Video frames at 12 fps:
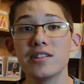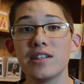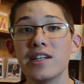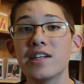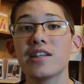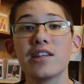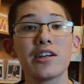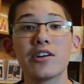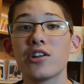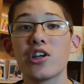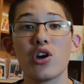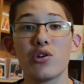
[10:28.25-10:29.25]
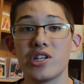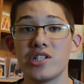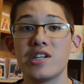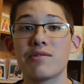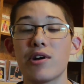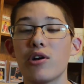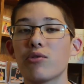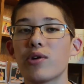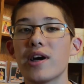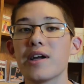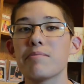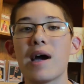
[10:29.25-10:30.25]
He could literally go to 0,
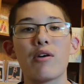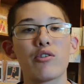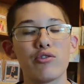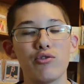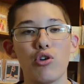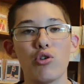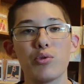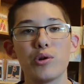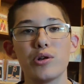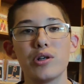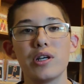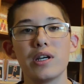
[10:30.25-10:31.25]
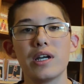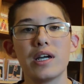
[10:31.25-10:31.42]
right? Power forward.